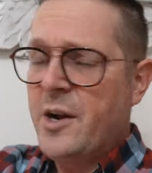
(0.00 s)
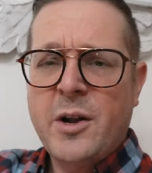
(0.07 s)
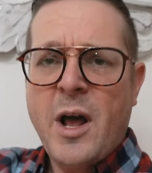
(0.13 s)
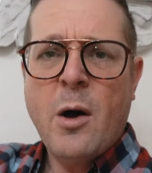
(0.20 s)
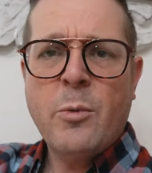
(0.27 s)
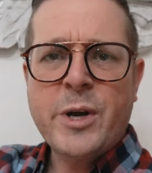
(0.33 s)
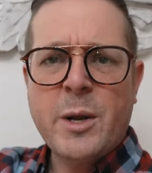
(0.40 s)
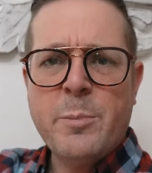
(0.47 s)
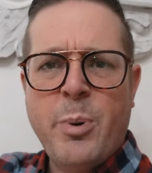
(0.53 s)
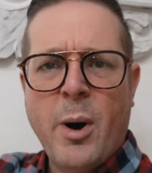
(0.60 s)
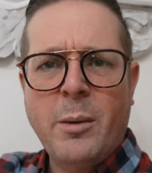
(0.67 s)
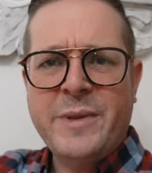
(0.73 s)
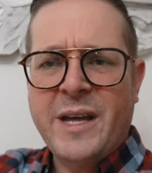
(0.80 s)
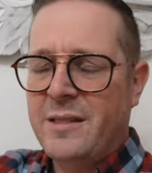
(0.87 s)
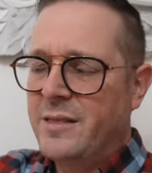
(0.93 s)
I don't know how we're going to
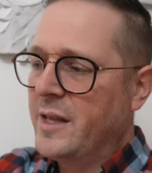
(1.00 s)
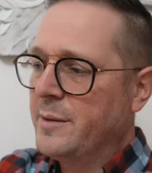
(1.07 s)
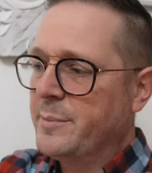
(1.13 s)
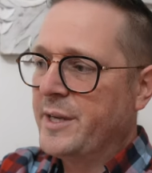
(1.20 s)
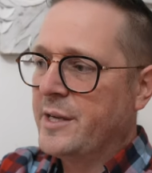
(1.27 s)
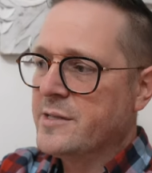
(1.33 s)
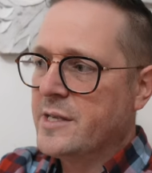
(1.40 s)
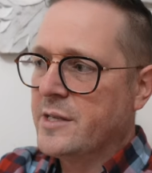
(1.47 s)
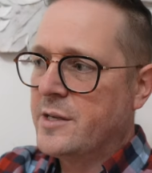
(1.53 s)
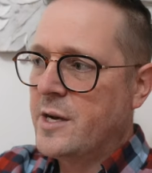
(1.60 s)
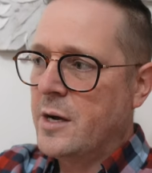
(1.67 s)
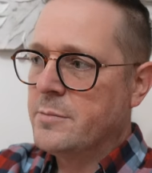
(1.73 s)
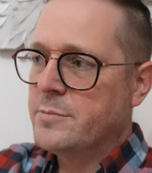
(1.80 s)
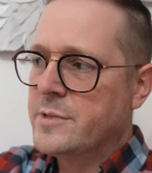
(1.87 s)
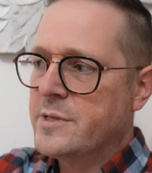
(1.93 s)
pump that thing because it
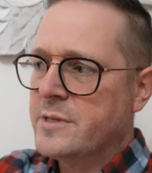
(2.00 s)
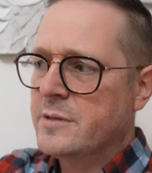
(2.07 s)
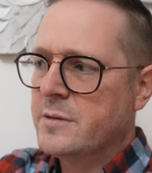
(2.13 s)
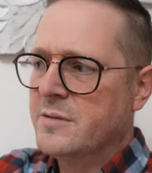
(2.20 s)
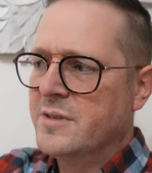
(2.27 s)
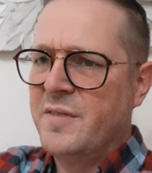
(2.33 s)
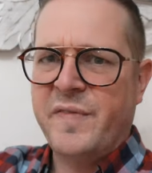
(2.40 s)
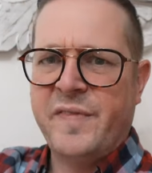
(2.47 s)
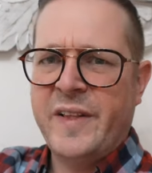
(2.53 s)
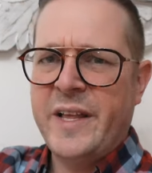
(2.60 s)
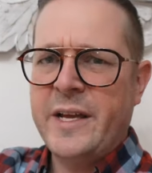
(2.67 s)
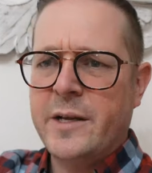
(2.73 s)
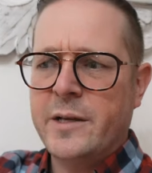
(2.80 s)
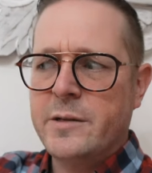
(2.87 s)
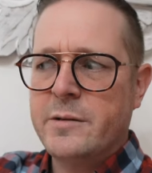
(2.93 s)
comes
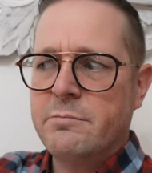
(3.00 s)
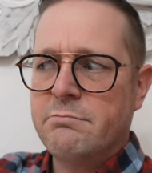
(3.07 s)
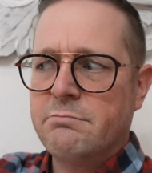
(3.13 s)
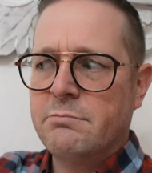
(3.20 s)
deflated